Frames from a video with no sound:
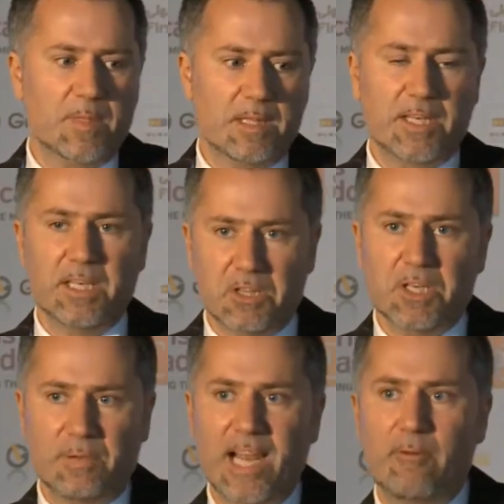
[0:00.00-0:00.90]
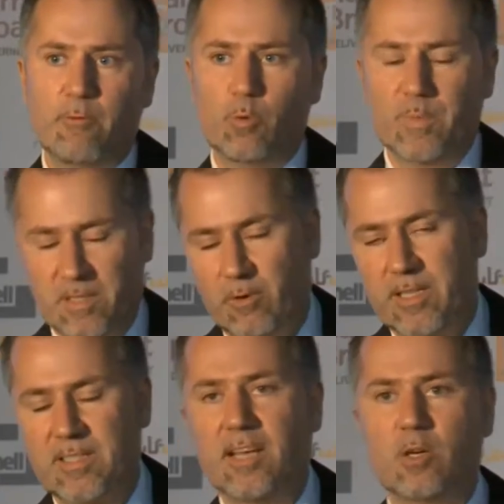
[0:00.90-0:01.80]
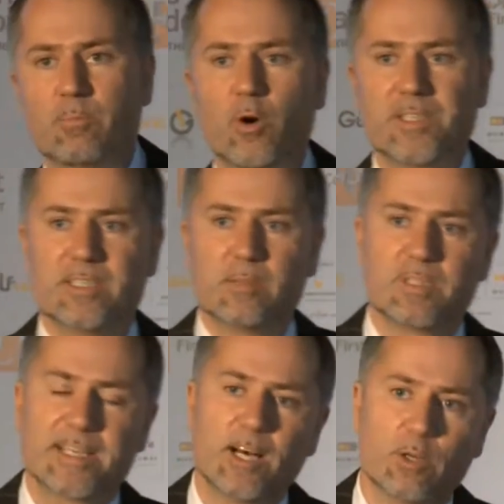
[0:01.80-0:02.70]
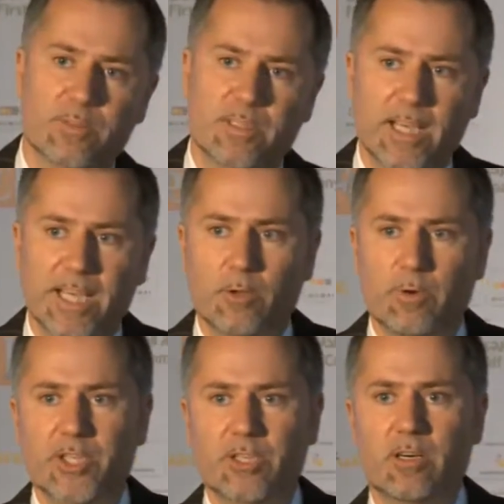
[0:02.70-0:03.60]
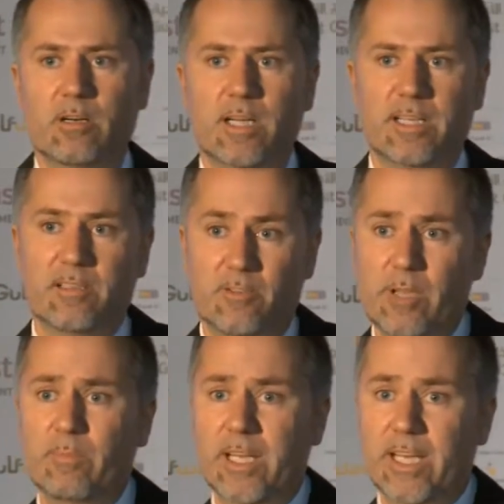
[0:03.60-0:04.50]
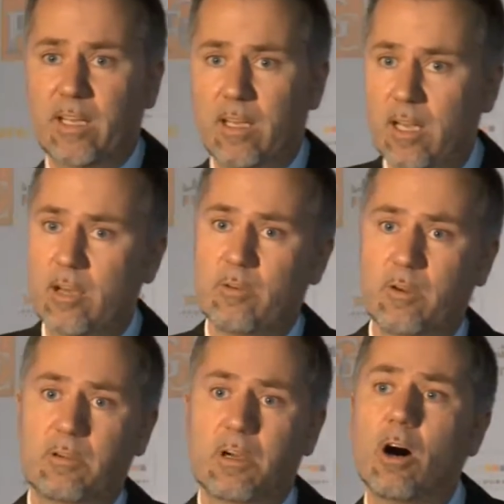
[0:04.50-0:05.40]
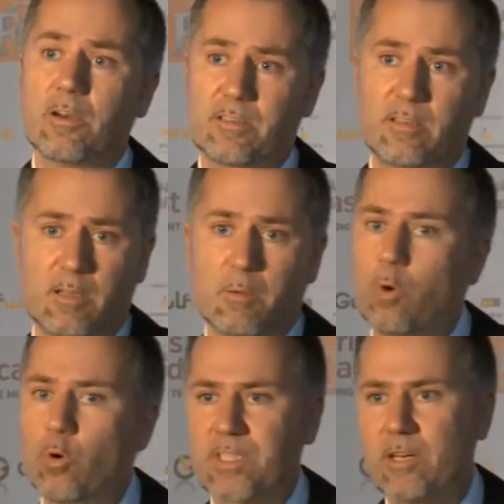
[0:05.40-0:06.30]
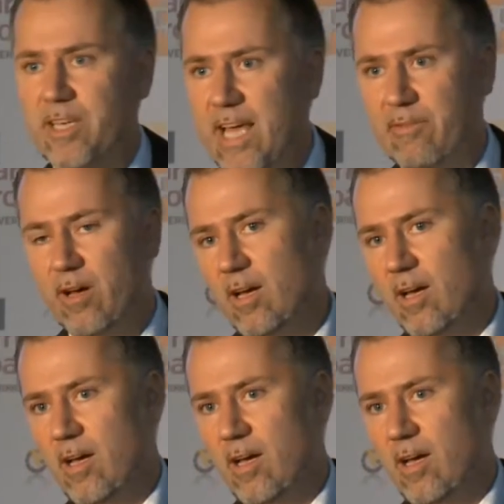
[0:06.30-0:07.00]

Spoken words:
the set-top boxes themselves in the region are extremely low cost, more so than ever.